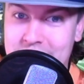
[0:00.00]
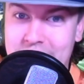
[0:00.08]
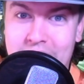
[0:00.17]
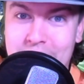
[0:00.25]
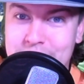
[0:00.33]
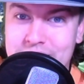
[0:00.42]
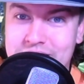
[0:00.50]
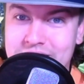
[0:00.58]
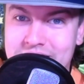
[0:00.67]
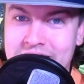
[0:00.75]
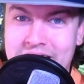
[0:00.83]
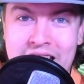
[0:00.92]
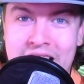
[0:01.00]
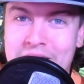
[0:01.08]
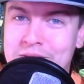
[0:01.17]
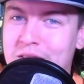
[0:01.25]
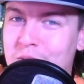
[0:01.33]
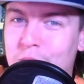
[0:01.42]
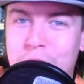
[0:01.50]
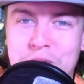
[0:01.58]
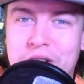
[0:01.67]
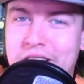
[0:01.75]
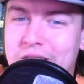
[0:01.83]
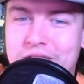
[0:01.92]
offense. They have the cool
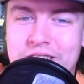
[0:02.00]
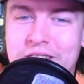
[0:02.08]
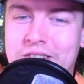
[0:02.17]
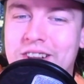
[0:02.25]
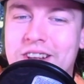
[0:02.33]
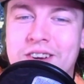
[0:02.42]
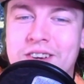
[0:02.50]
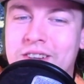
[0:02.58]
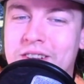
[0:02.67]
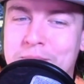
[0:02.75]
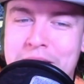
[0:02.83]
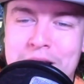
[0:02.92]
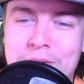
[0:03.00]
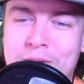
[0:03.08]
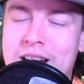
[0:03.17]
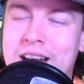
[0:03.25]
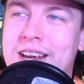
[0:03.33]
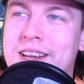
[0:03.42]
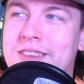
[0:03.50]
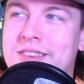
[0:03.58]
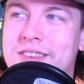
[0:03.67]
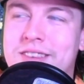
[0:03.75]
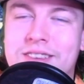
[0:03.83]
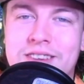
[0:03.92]
players here and there. You know, the Matt
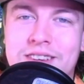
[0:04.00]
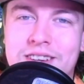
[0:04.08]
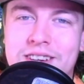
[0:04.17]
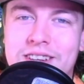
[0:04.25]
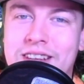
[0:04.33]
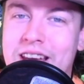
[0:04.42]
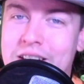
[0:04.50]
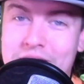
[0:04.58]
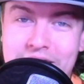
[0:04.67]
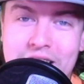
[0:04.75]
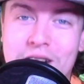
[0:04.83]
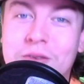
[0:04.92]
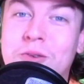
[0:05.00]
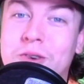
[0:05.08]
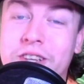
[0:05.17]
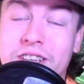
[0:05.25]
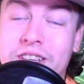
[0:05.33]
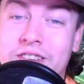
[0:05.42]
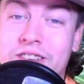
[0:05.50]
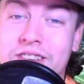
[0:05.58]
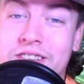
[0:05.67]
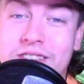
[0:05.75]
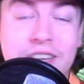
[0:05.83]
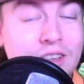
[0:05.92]
Ryans. They have the Calvin Ridleys.
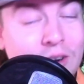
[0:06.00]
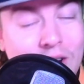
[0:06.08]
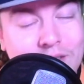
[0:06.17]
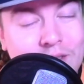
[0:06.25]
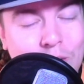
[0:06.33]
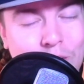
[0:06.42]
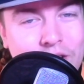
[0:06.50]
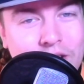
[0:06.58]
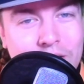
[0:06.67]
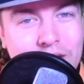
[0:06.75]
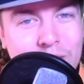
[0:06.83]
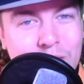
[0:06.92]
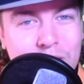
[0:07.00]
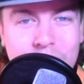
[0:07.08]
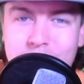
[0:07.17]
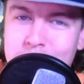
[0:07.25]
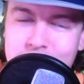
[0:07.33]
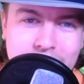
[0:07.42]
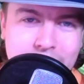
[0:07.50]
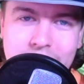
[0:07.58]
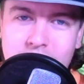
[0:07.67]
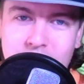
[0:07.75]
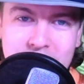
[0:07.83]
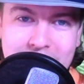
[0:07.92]
They don't have the Julio anymore, but then they
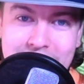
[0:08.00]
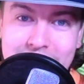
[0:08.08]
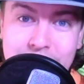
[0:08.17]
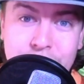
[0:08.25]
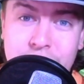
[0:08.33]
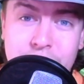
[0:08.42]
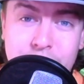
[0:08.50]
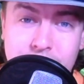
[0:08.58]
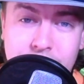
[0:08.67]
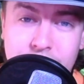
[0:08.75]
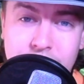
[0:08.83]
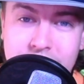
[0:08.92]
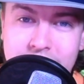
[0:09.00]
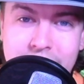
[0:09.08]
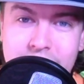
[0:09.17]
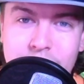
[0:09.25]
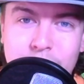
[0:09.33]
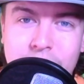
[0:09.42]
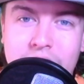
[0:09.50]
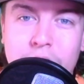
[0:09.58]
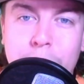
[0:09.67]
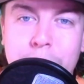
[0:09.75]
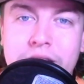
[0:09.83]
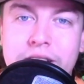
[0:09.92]
go and add a generational tight end with
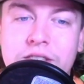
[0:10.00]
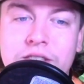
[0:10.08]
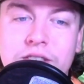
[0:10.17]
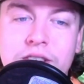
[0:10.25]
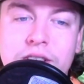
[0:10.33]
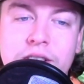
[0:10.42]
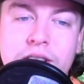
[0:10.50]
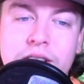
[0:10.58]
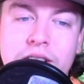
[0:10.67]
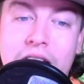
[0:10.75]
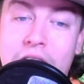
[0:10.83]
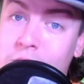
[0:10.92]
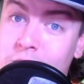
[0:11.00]
Kyle Pitts out of